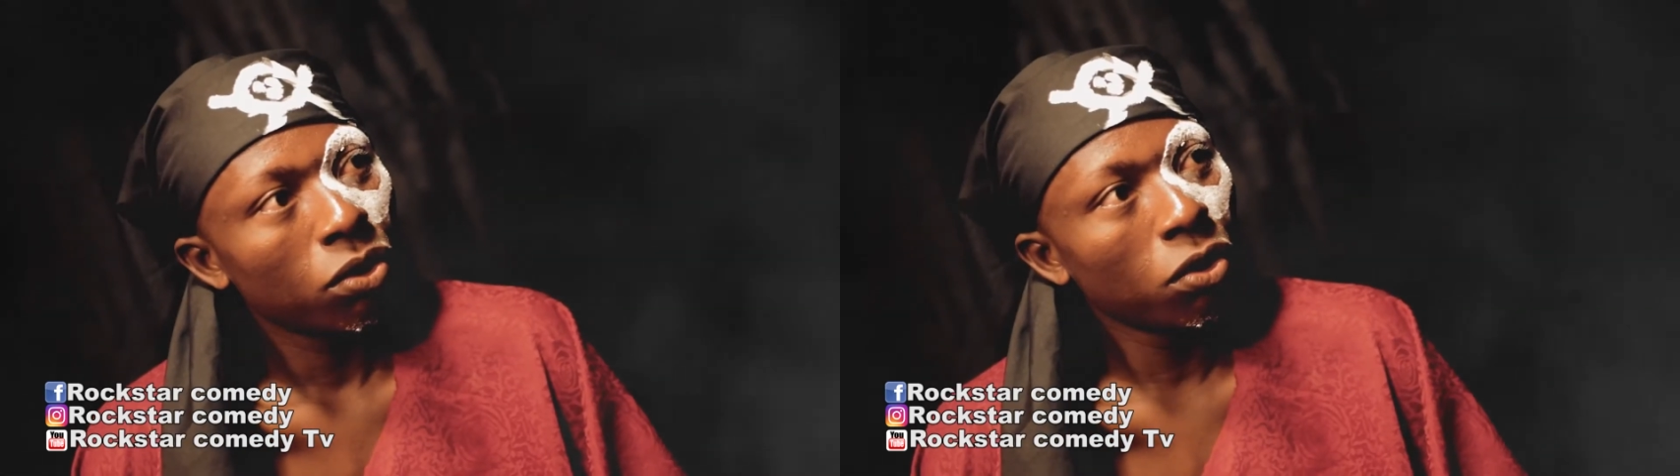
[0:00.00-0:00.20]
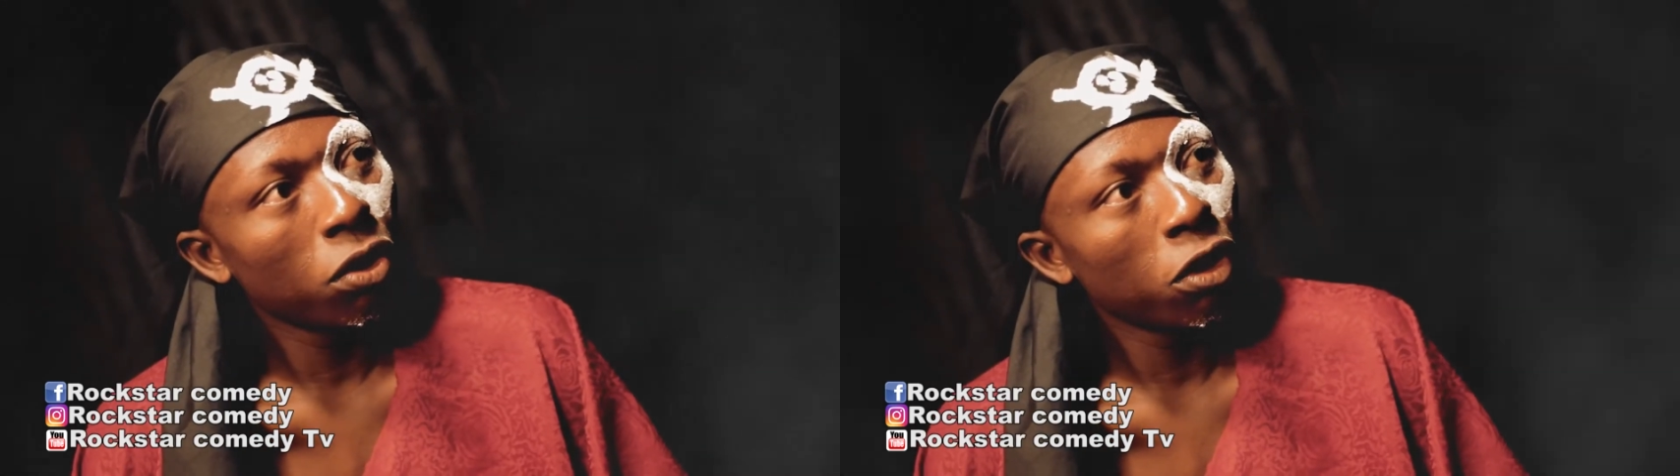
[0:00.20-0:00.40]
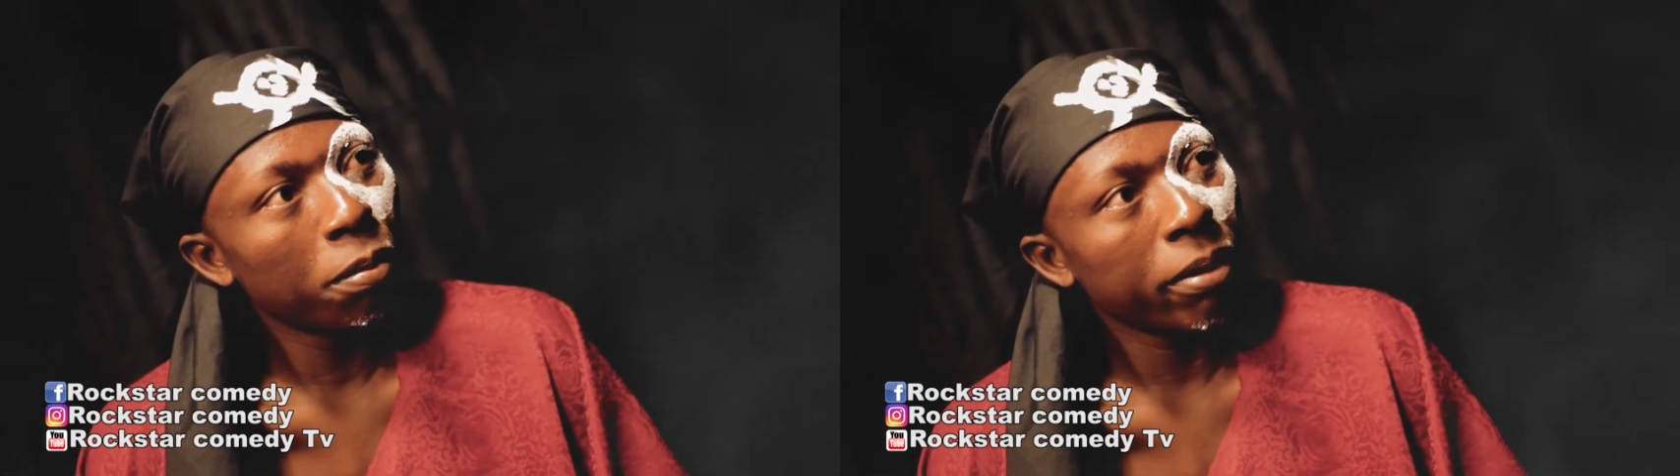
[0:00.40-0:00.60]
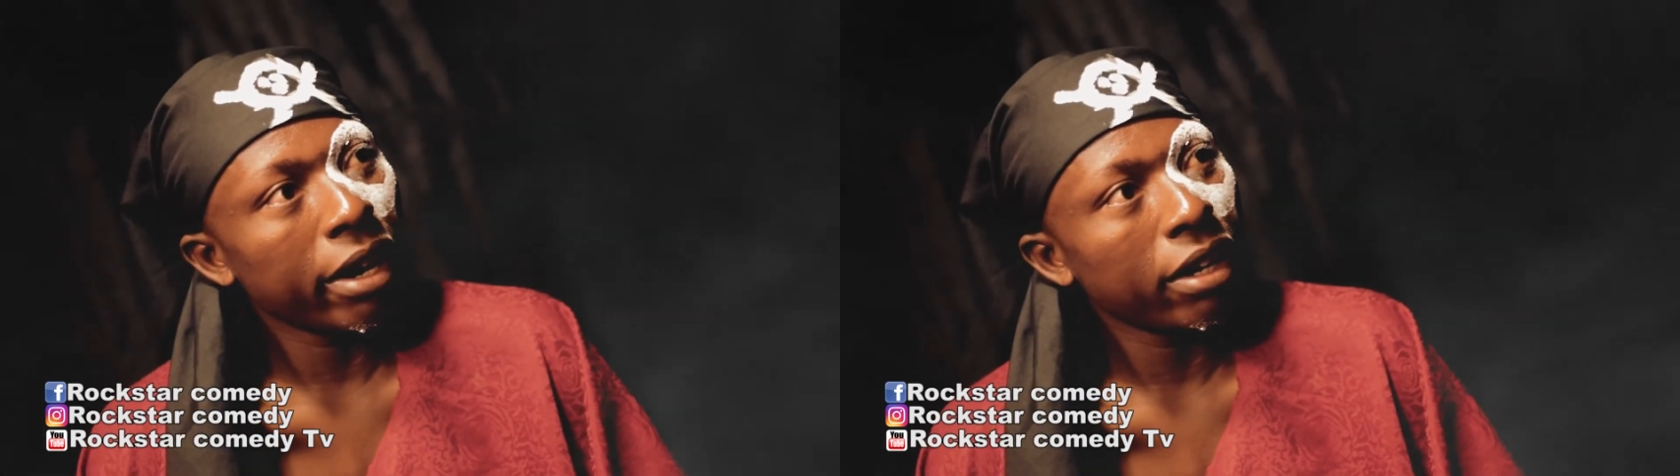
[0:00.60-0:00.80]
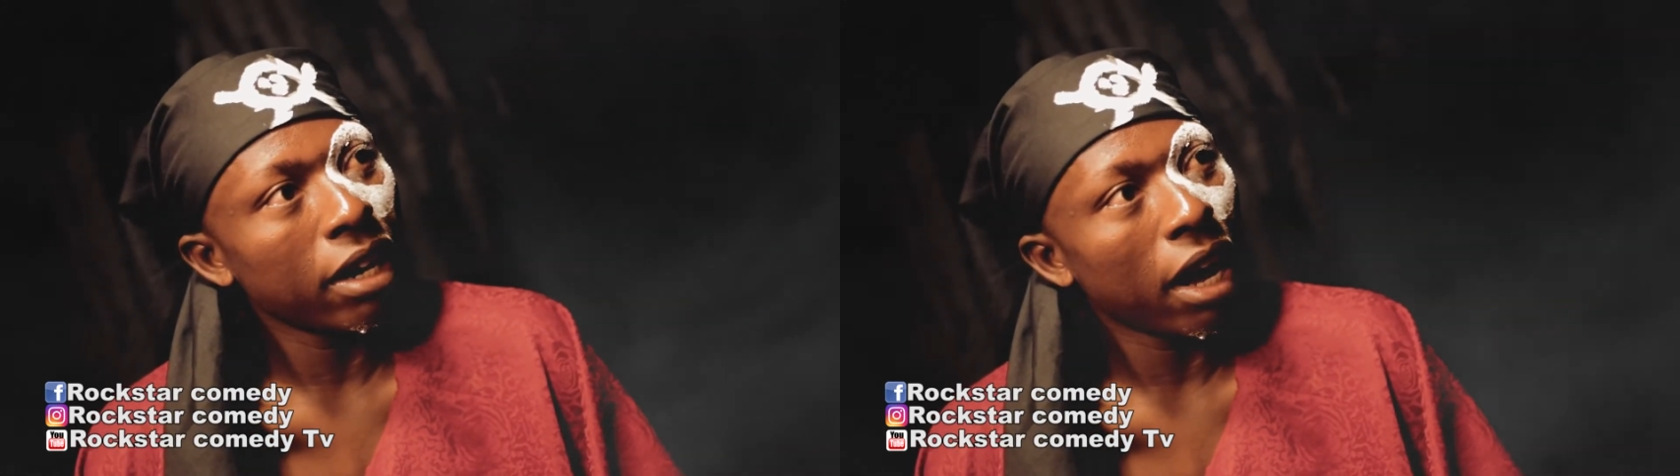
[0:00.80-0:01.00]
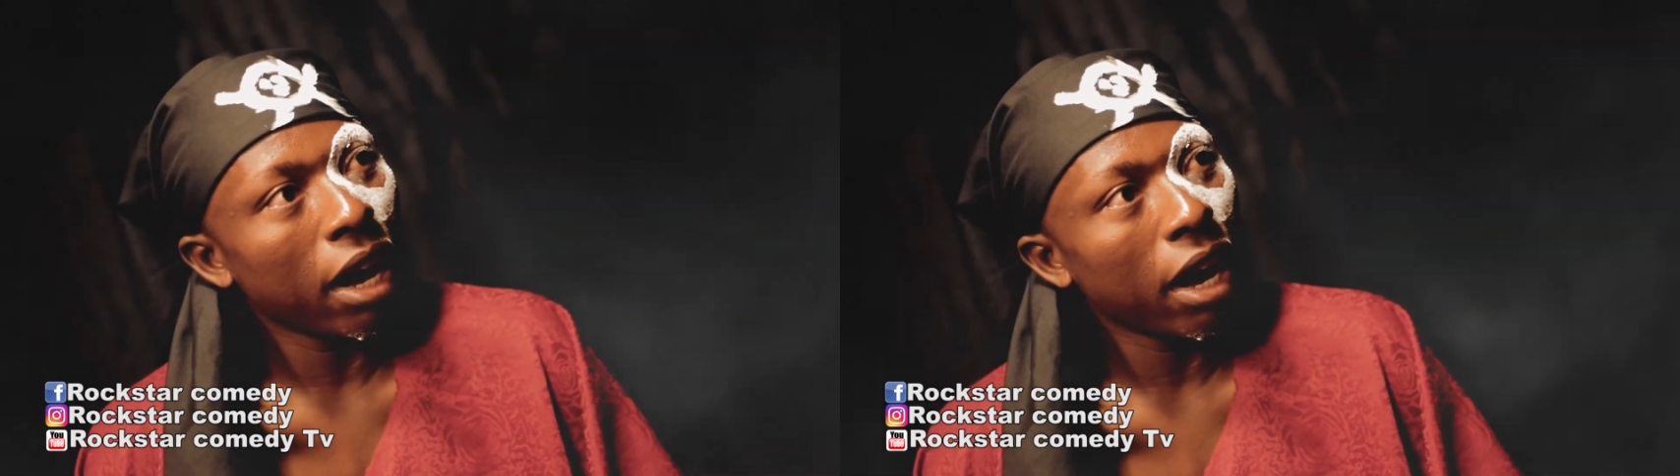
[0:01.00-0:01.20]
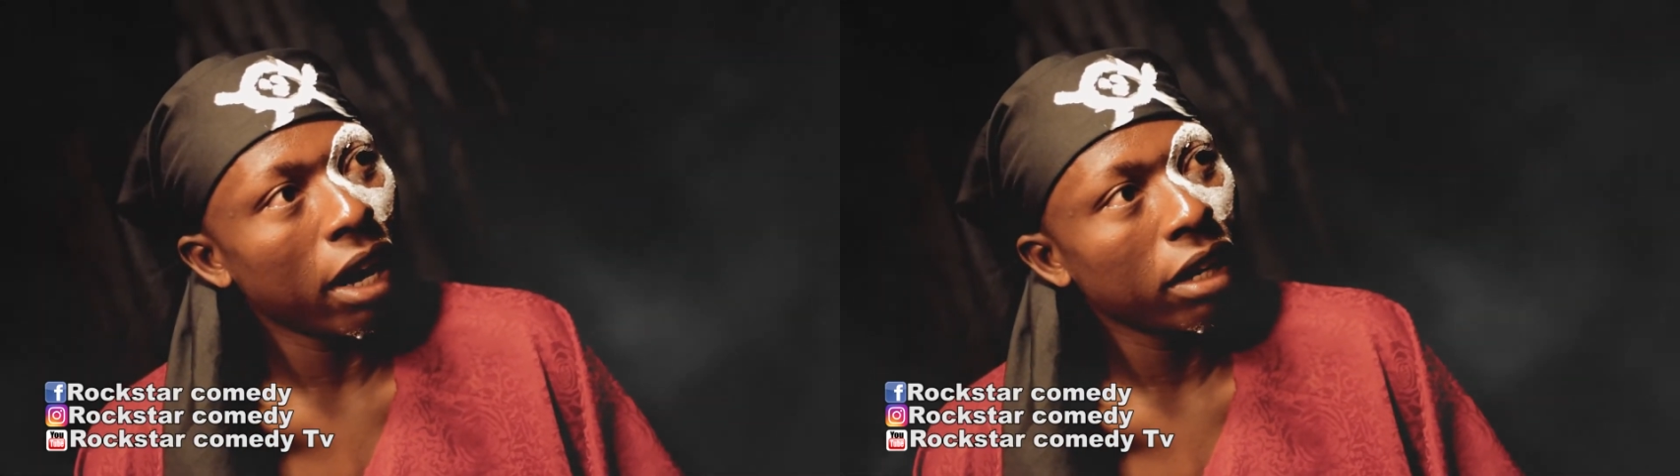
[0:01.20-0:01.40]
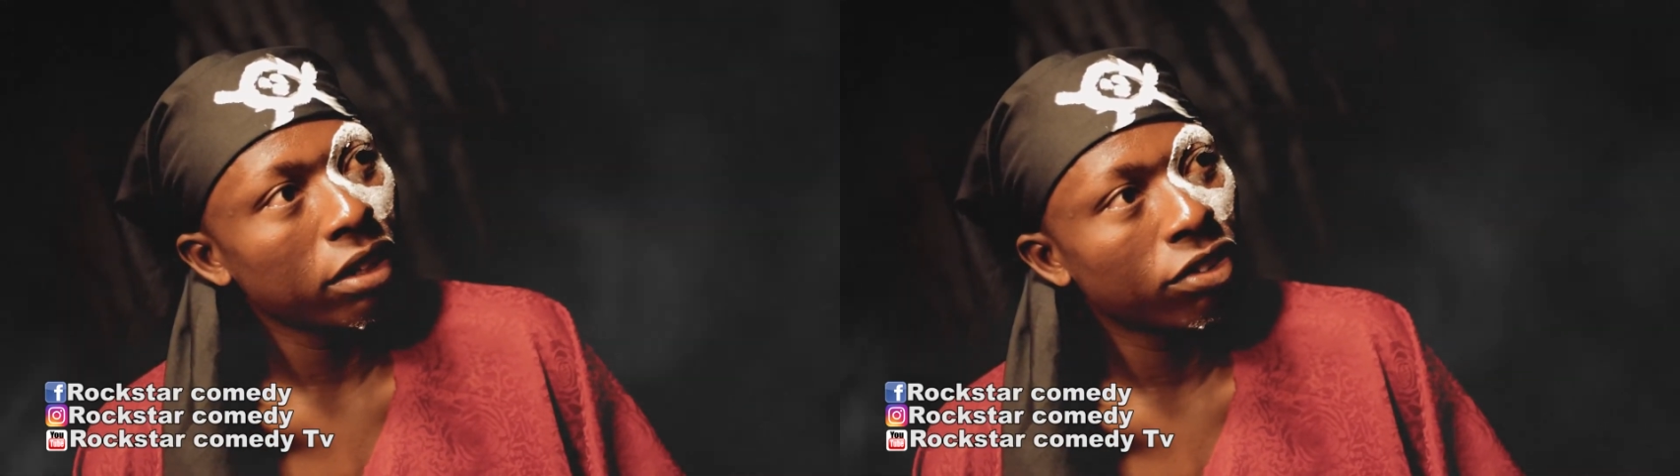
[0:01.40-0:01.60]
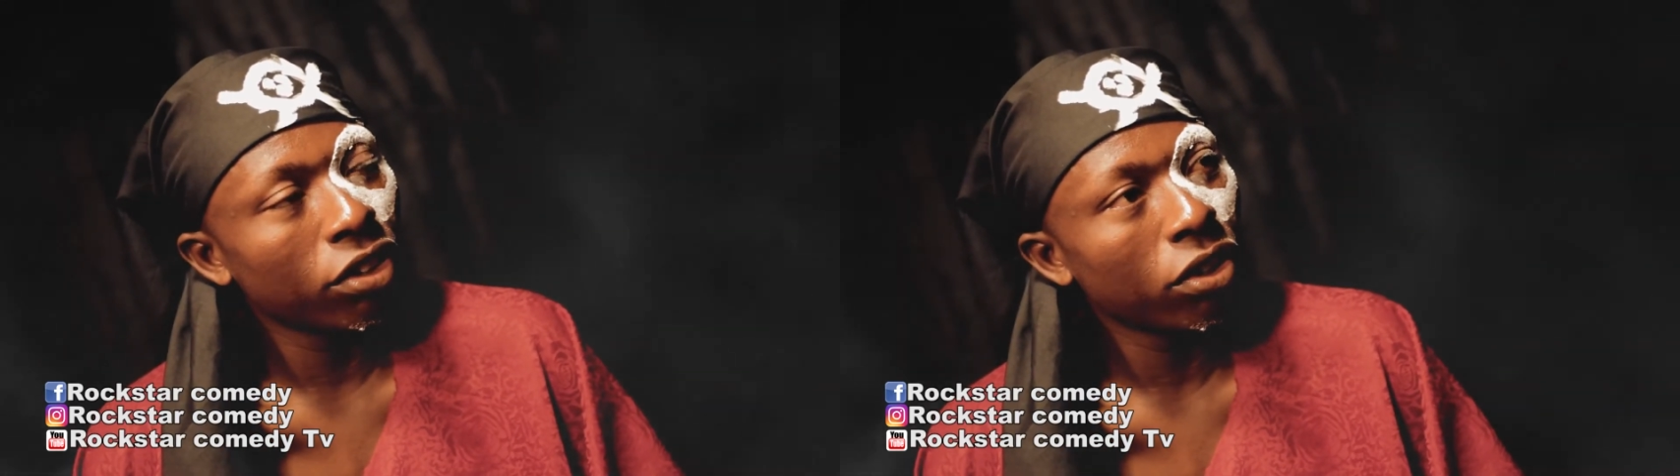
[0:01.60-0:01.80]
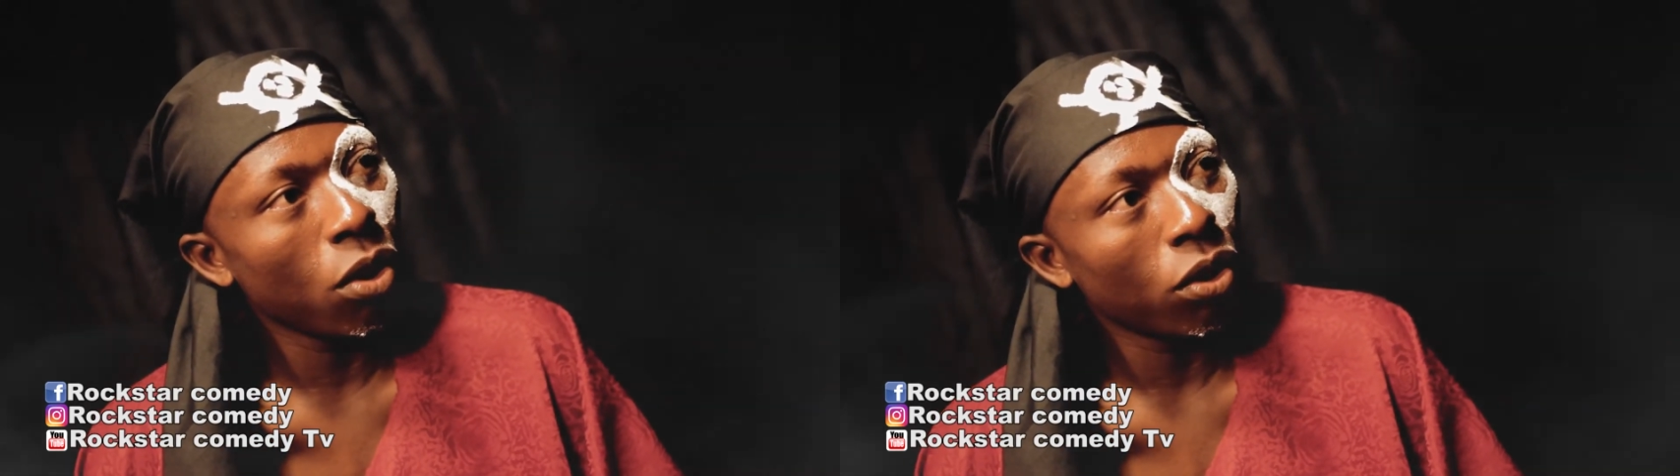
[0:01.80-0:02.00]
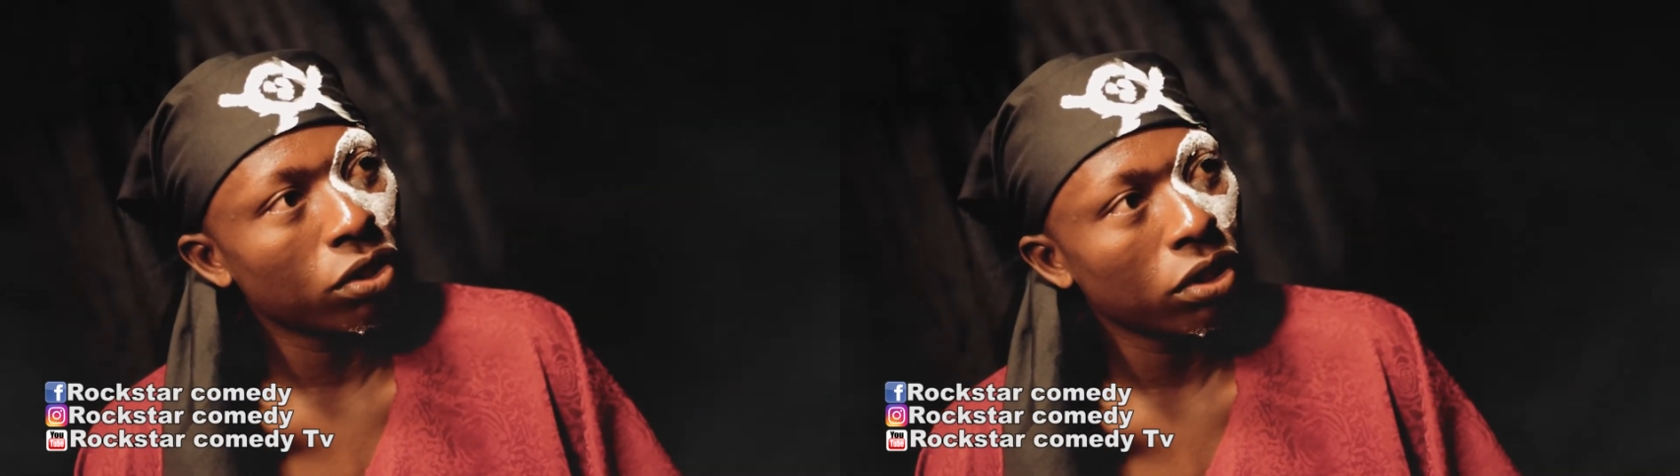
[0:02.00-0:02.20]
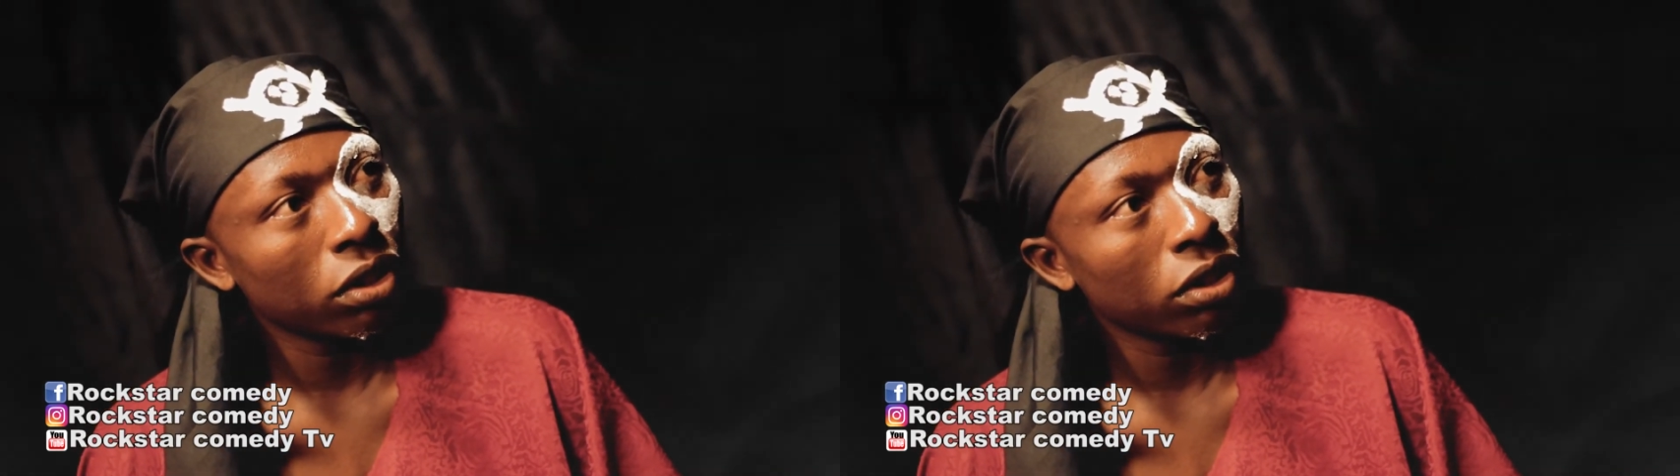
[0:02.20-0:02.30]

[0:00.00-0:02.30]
Two pregnant she goat.